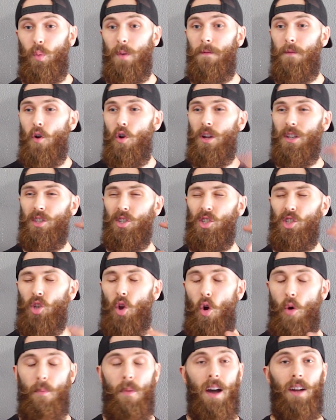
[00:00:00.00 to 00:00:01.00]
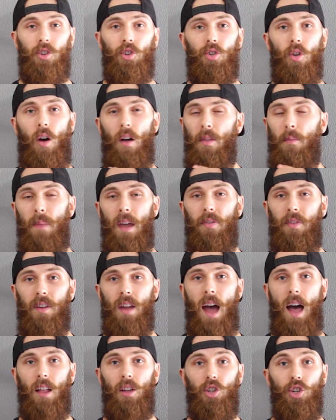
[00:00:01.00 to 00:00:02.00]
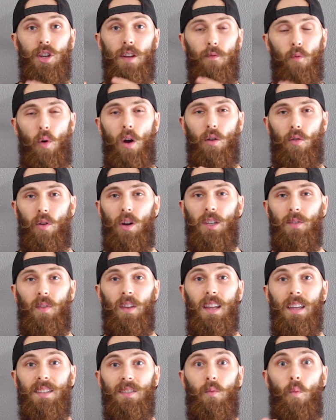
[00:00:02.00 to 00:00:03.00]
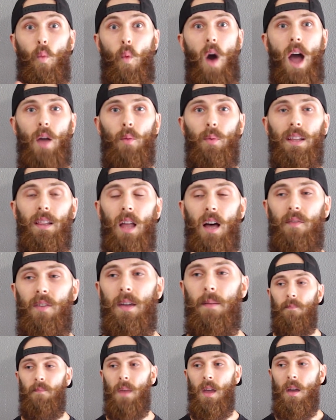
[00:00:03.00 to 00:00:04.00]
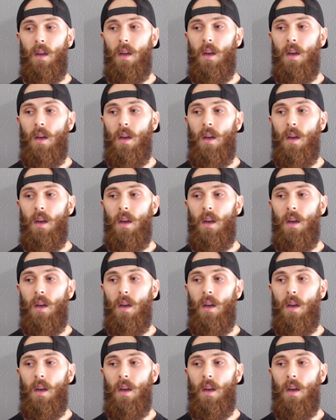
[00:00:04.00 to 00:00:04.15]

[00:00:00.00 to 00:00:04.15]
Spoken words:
we focus so much on the methodology of what CrossFit is and why we love it.